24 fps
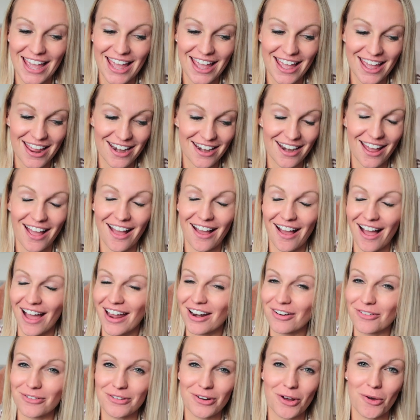and I
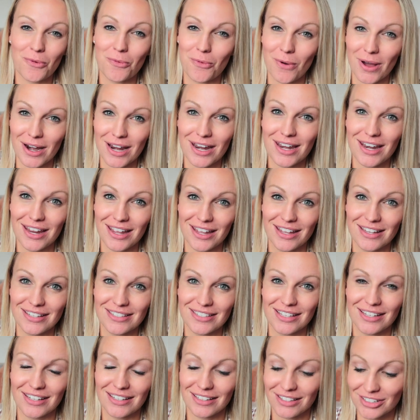don't know what it
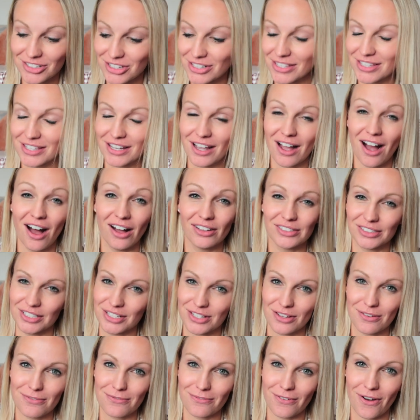is, just the colors
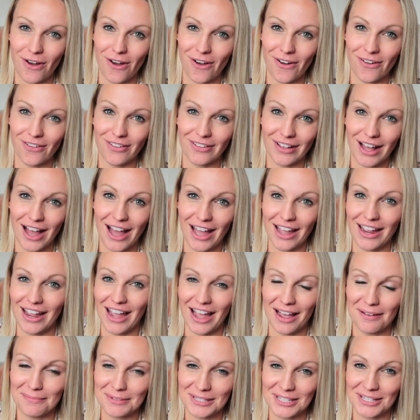of fall I
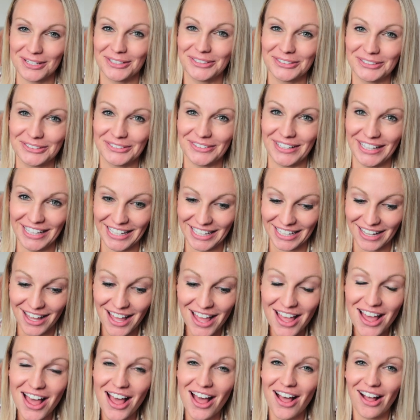absolutely
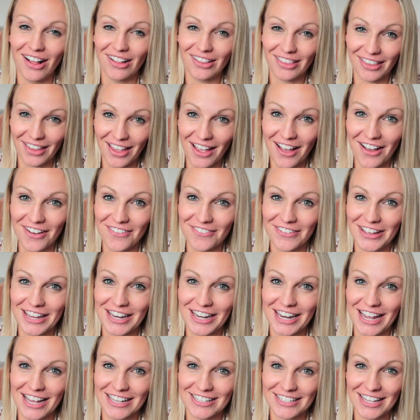love.
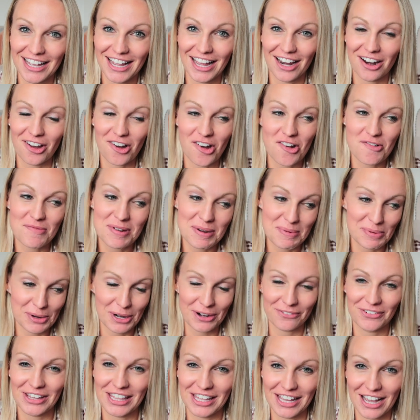And as I got home and put
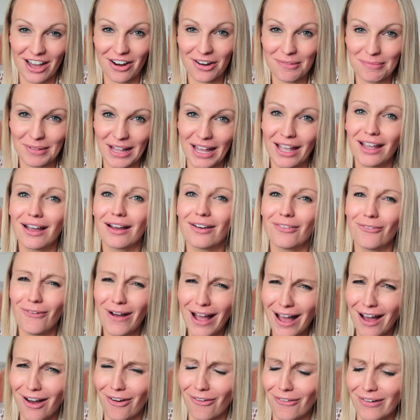everything out, I'm like,
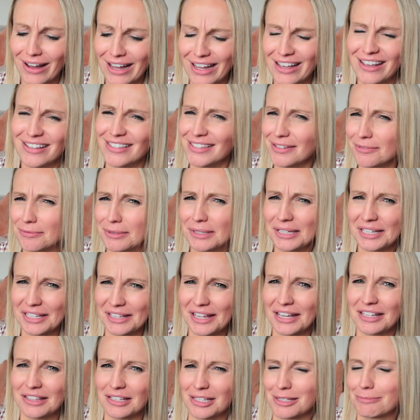wow, I guess I really
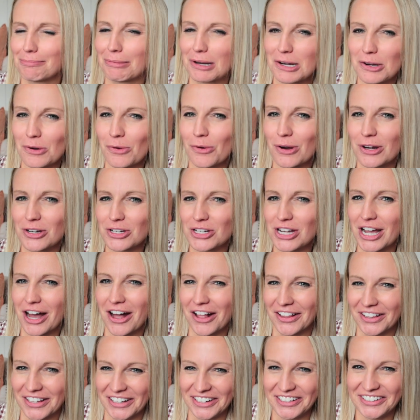like this burnt orange
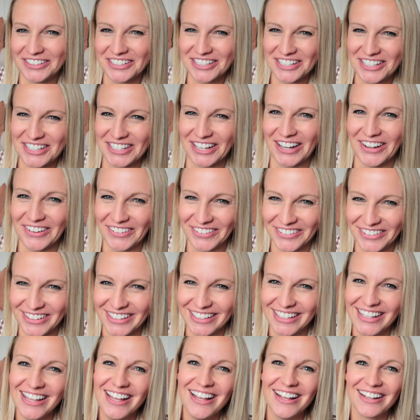color. So
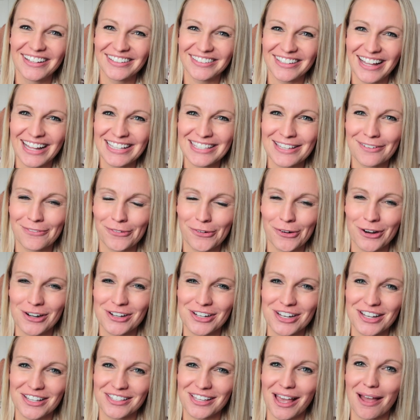lots of
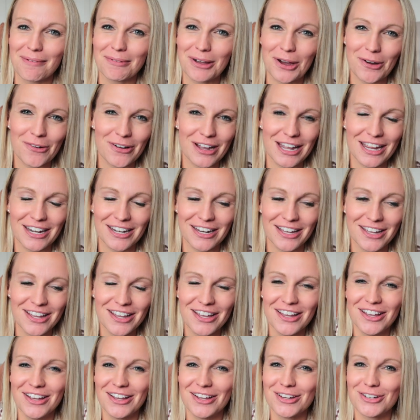oranges. I'm going
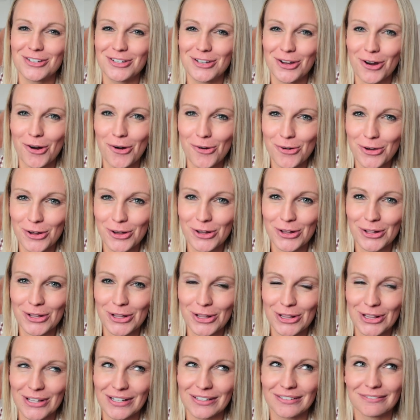
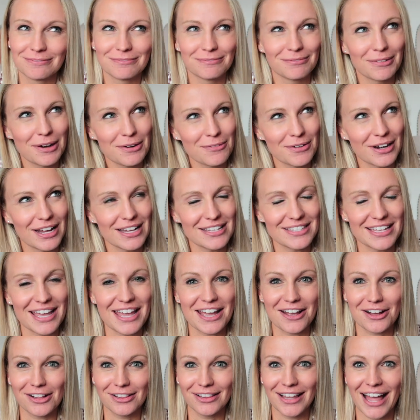total what would I say,
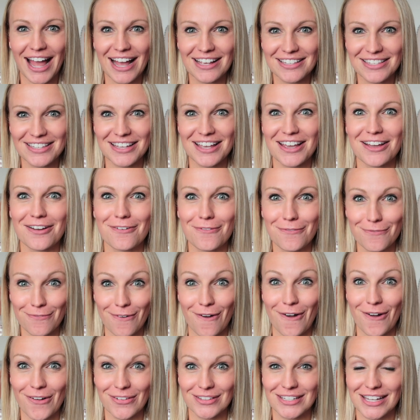classic
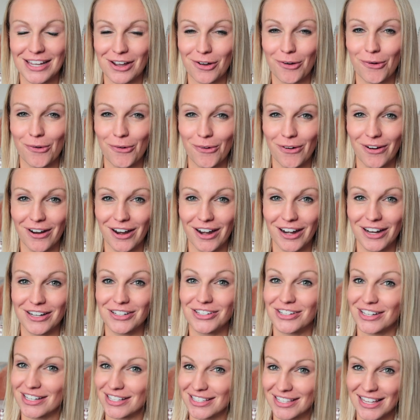fall decor,
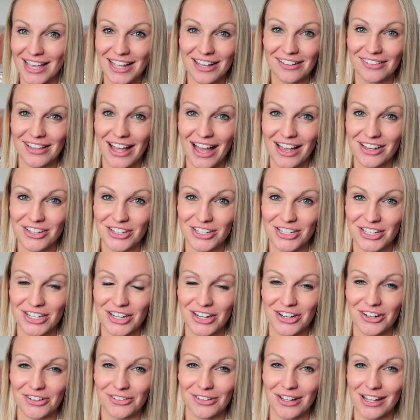just like last
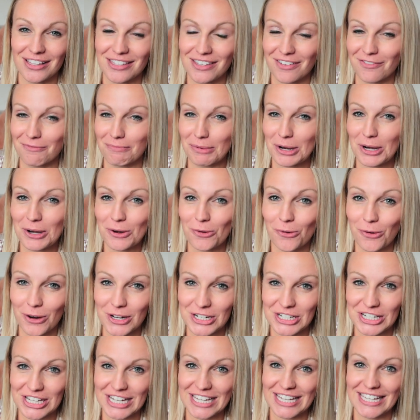year. Lots of burnt
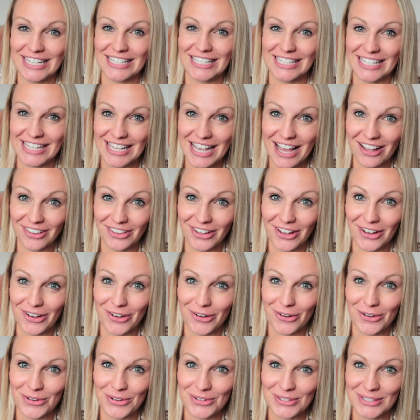oranges,
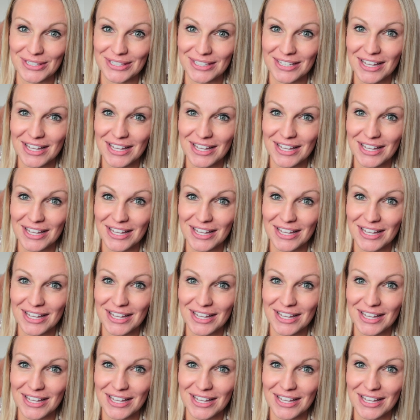yellows,